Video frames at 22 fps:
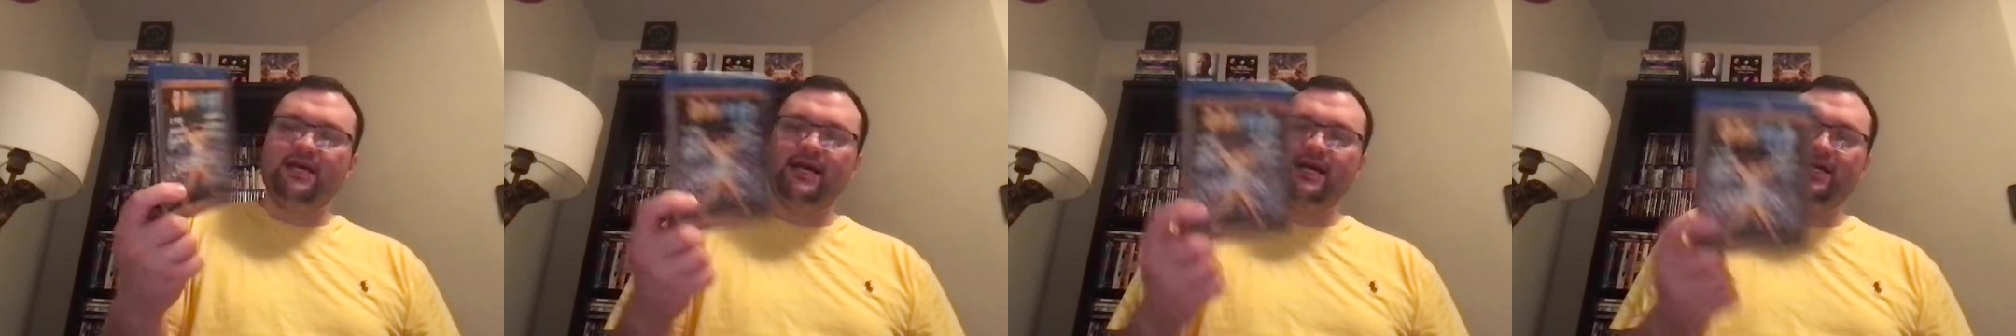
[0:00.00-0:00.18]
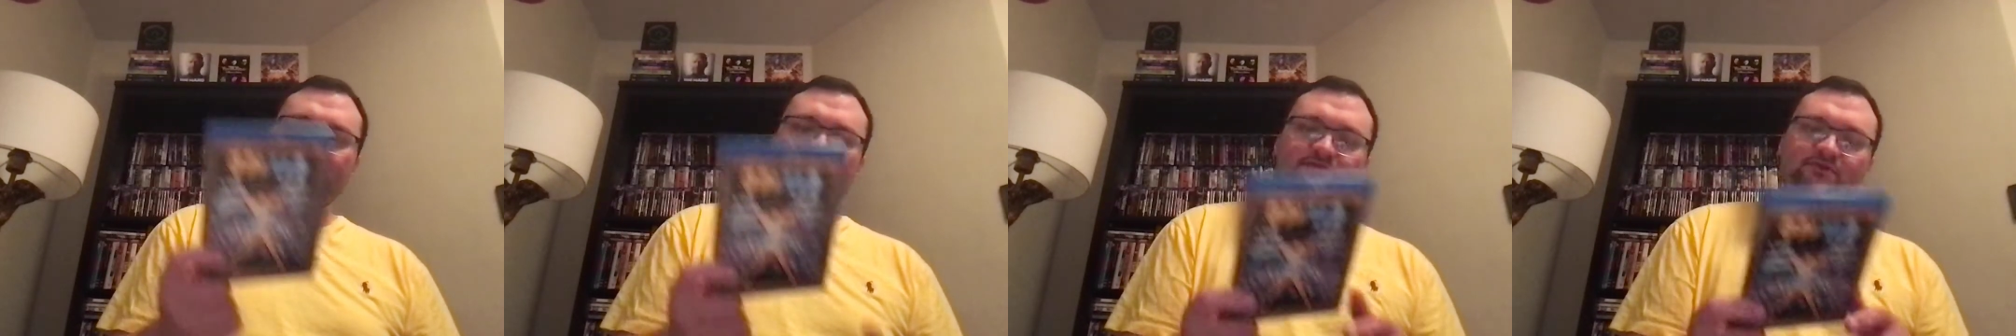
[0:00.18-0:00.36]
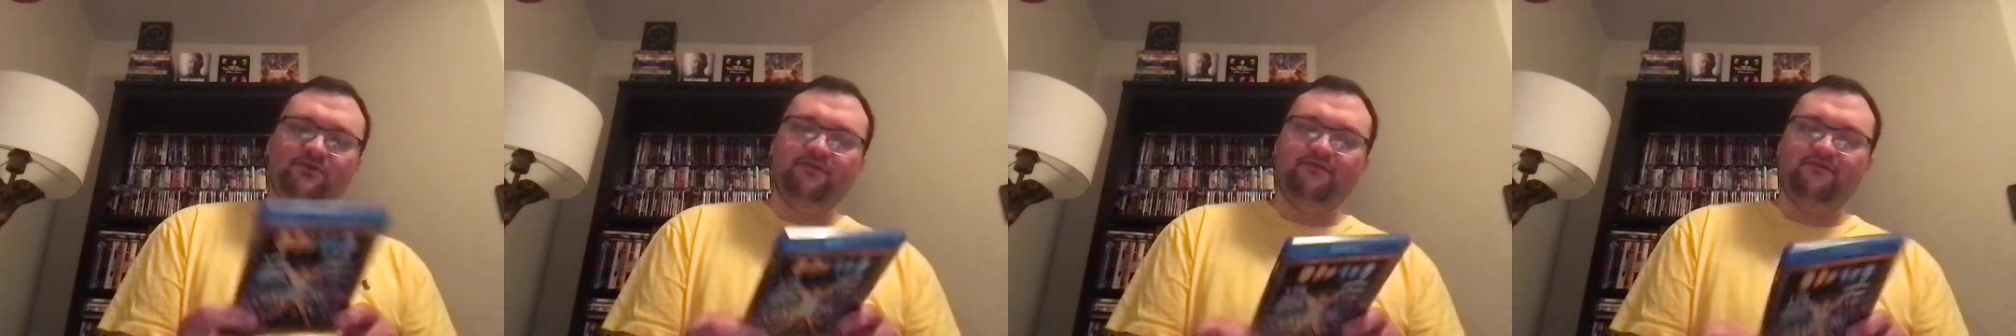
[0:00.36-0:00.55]

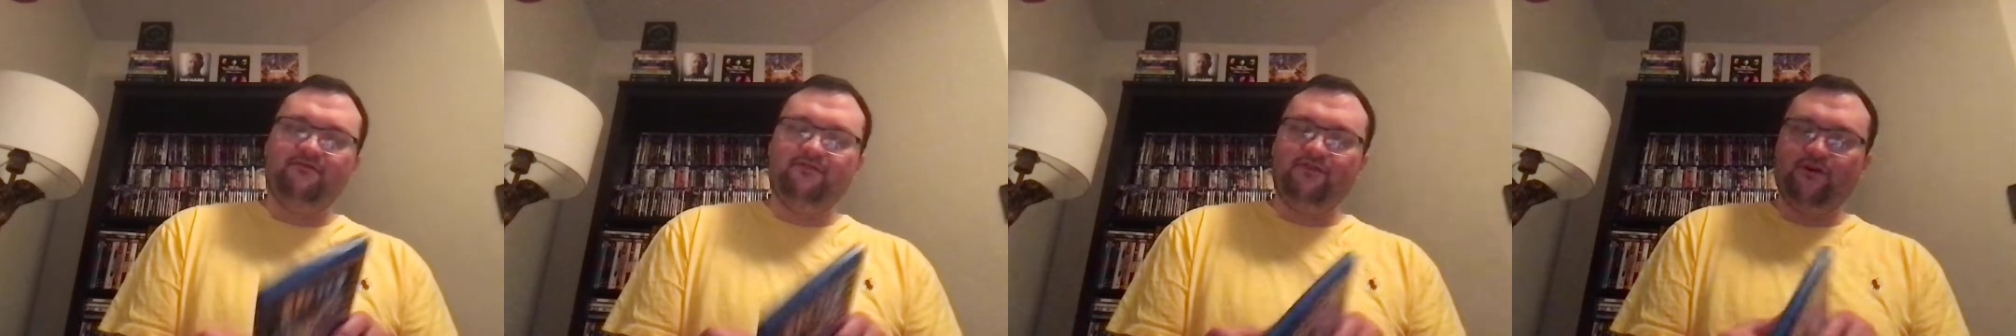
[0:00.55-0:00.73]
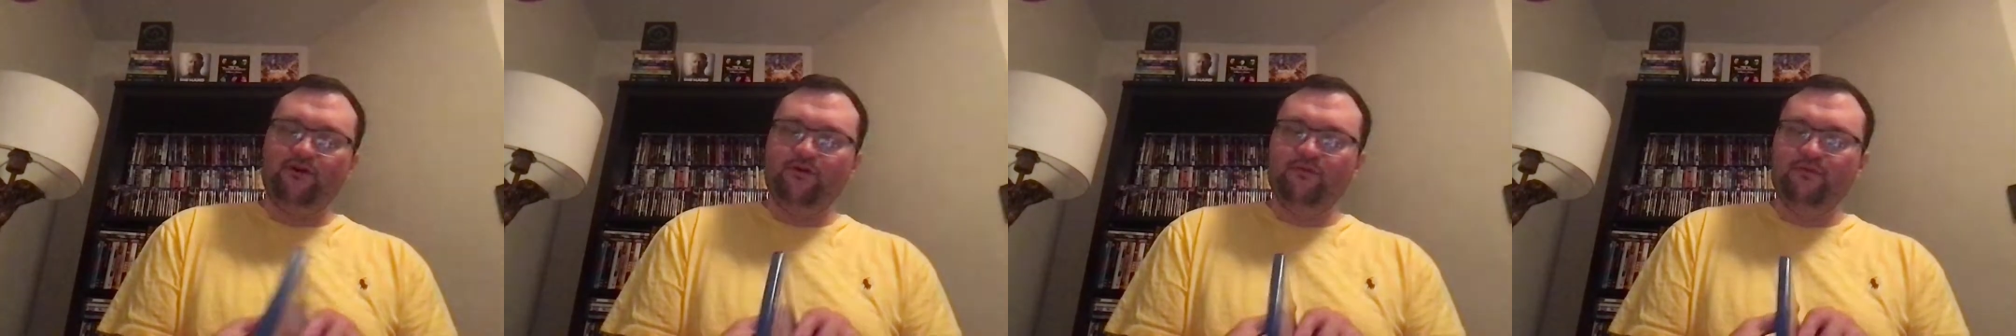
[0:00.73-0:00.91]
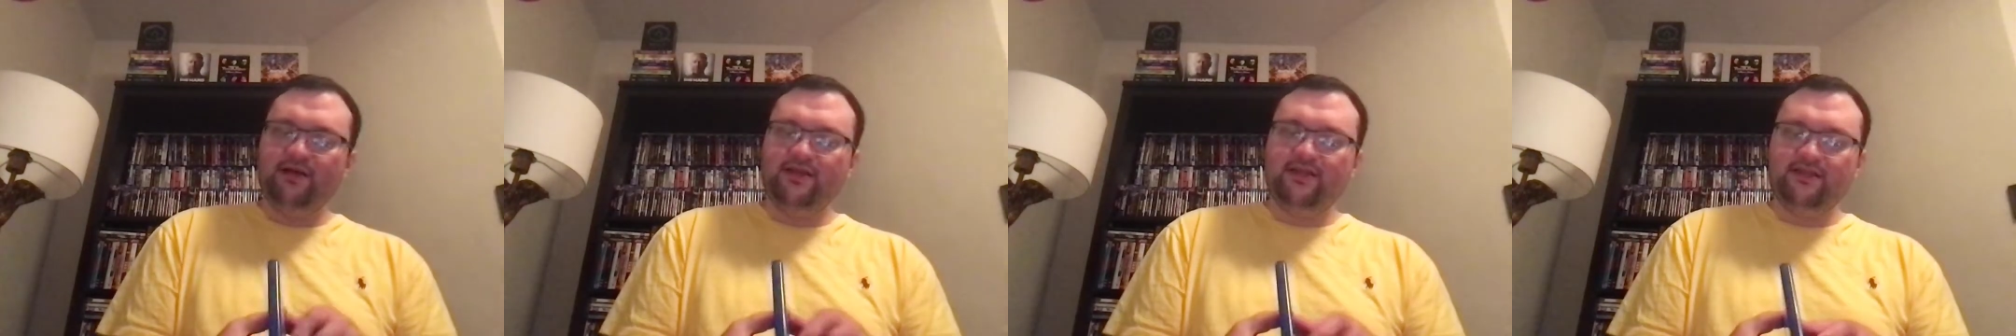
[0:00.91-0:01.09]
excellent
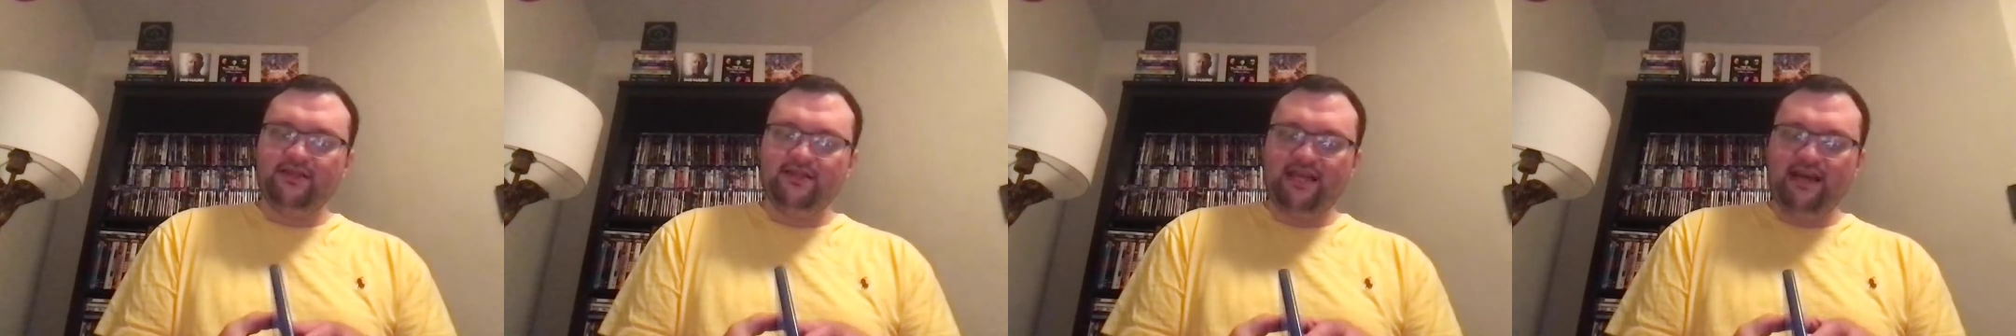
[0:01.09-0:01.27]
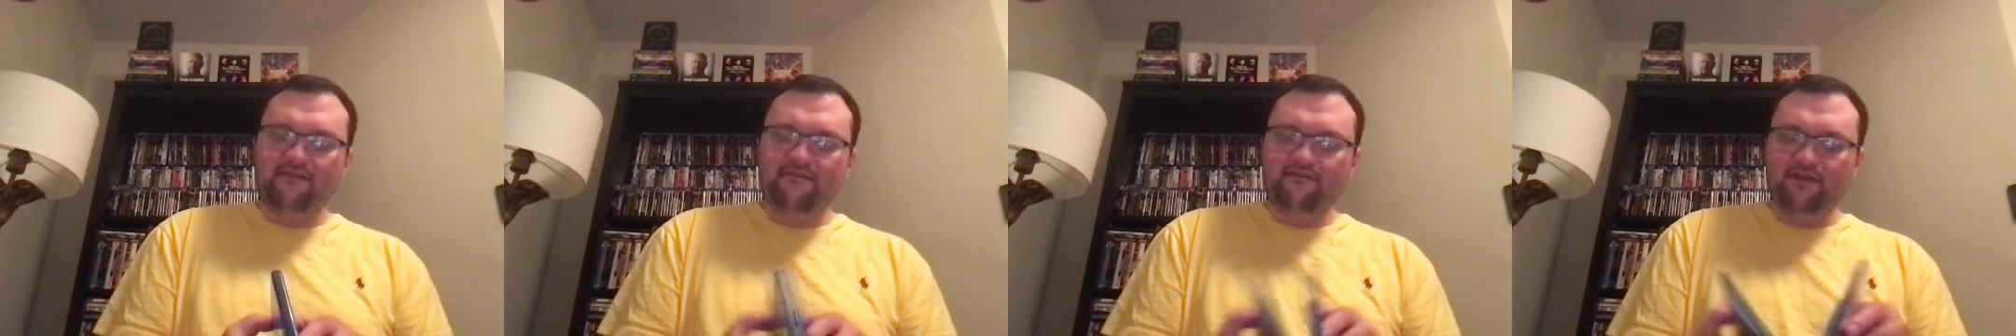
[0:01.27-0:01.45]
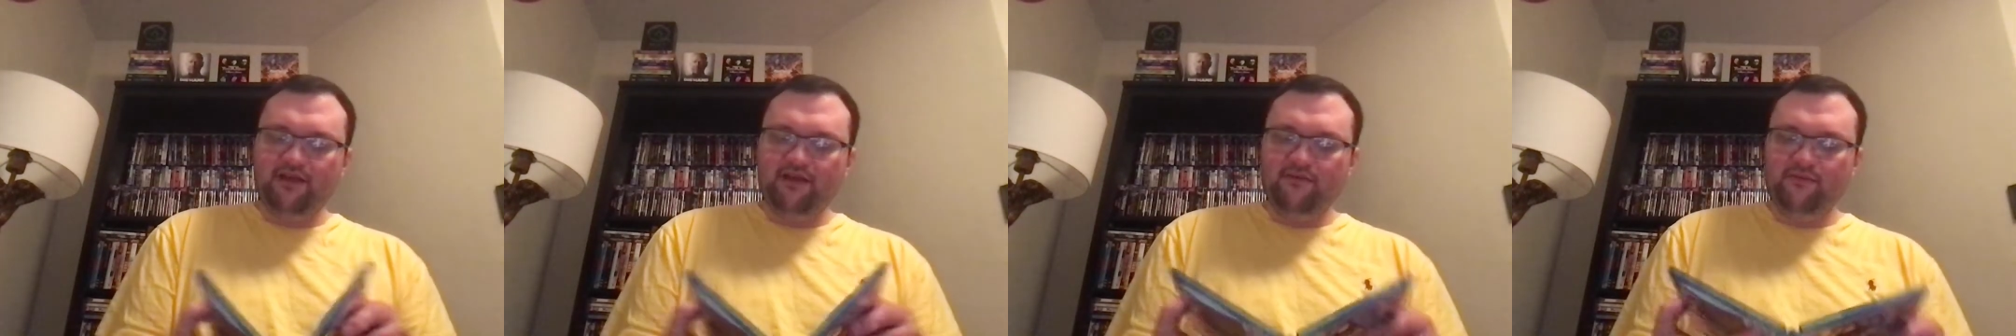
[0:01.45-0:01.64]
film, and
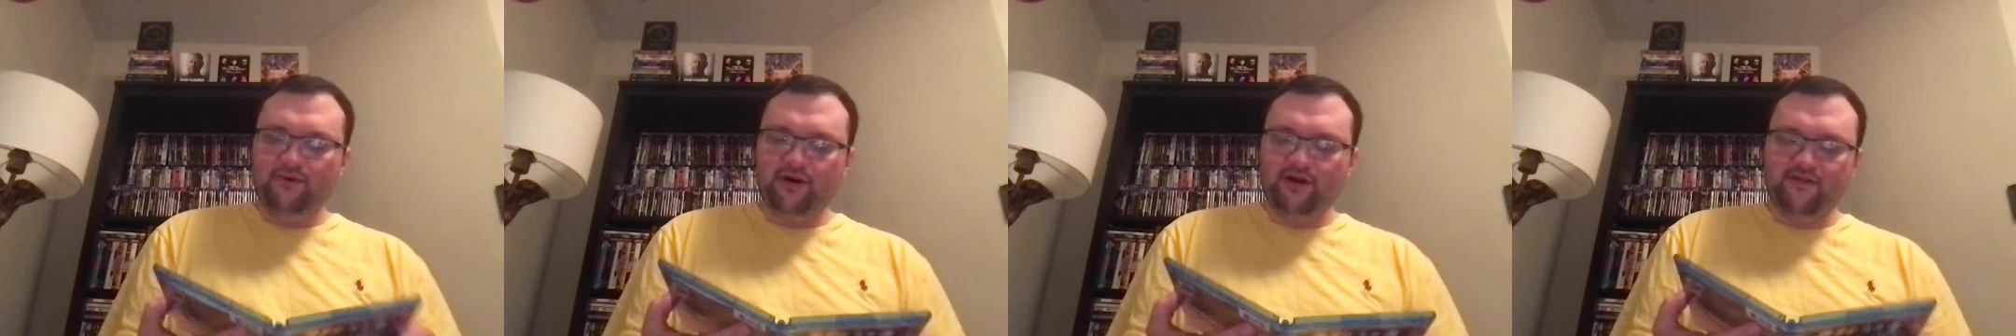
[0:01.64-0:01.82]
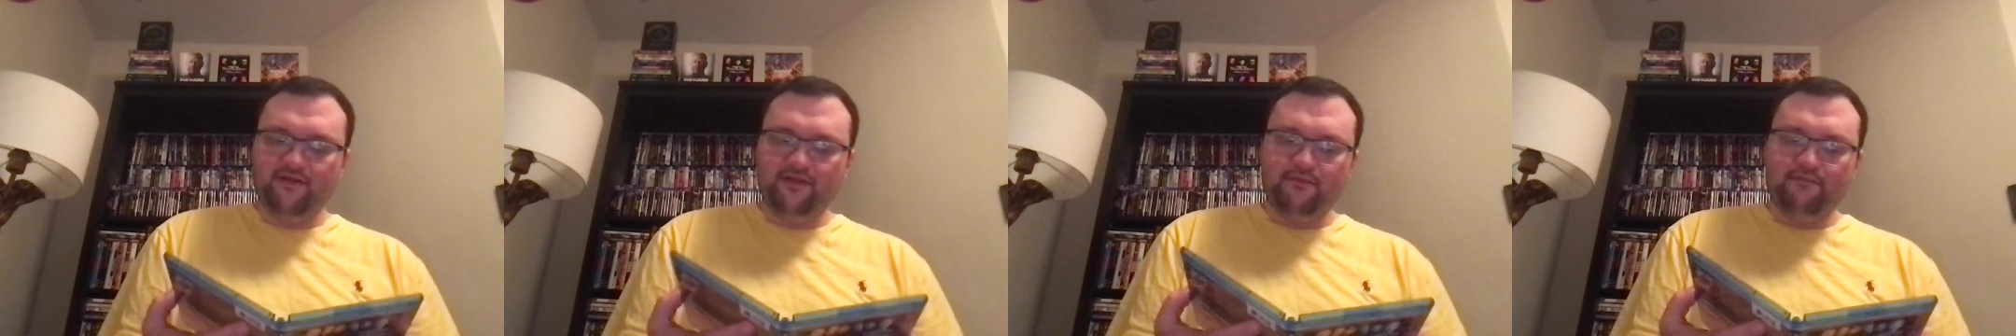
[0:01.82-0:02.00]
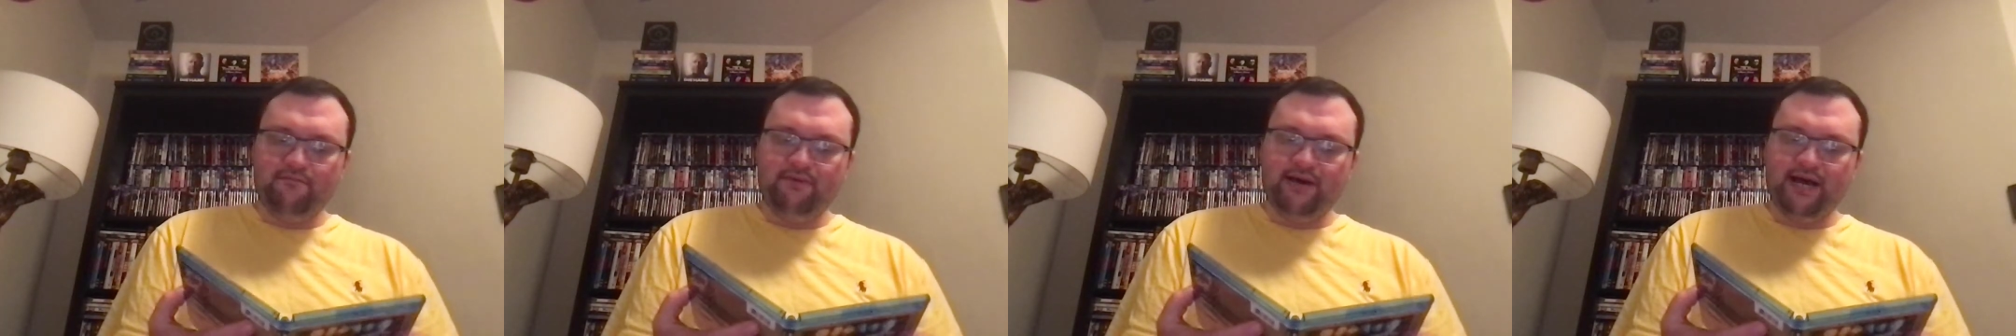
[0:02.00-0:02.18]
definitely one of
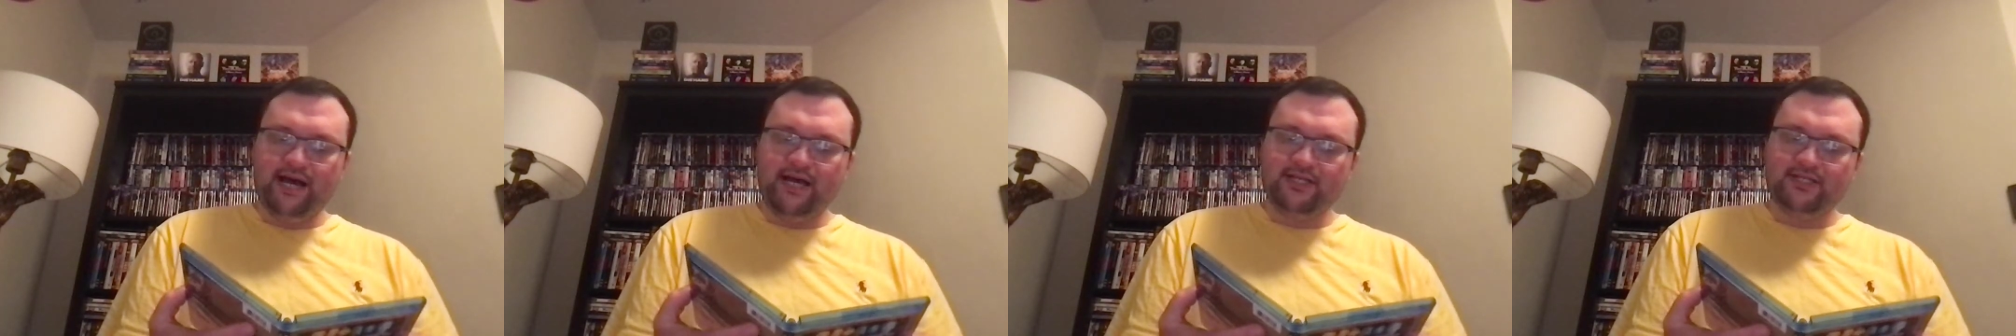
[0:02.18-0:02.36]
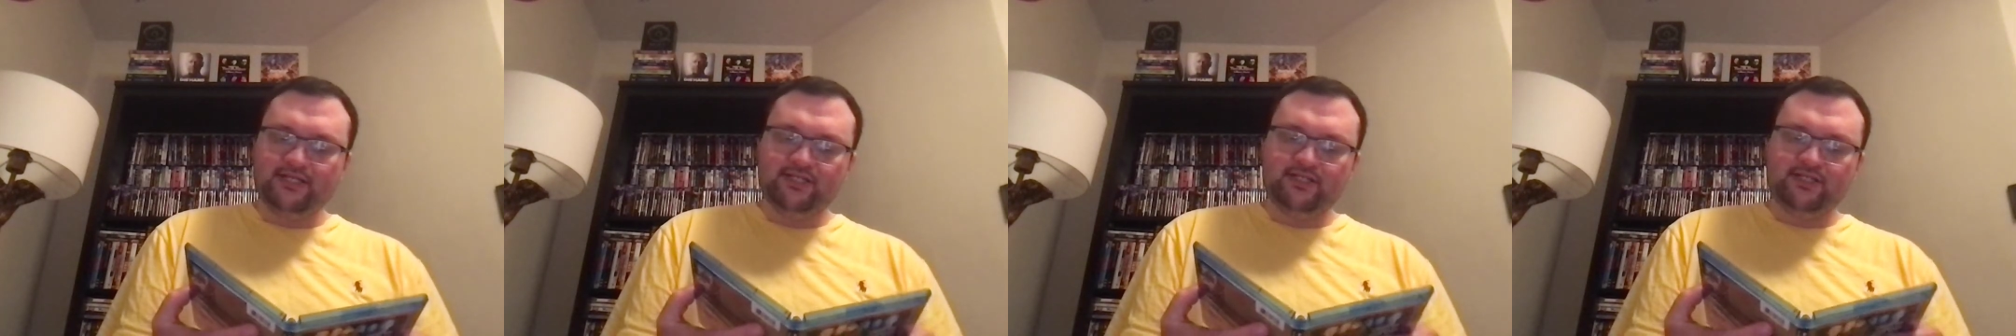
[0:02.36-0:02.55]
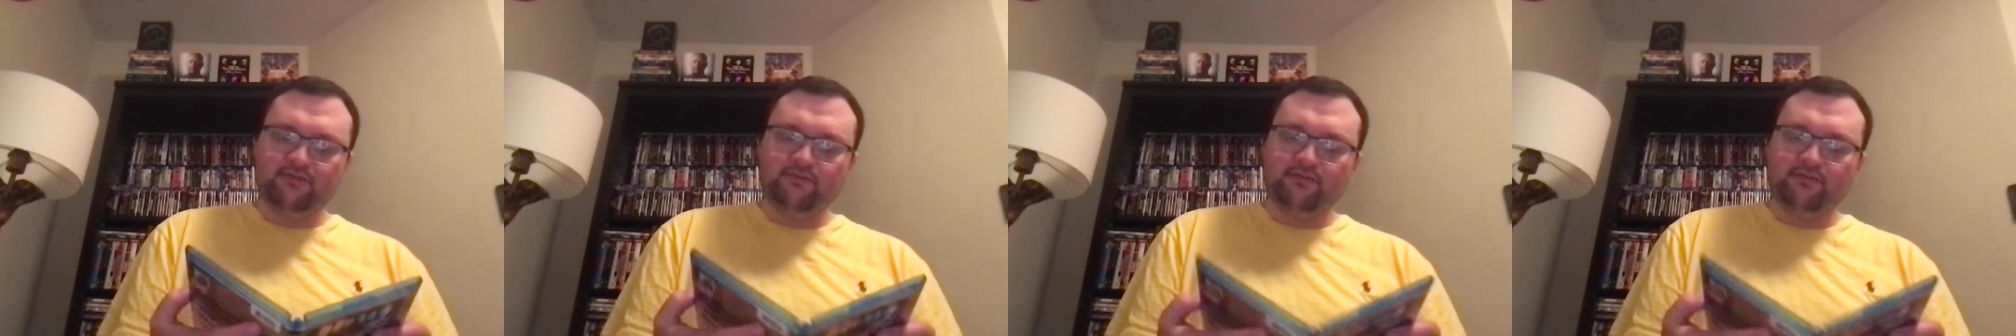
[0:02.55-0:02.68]
the best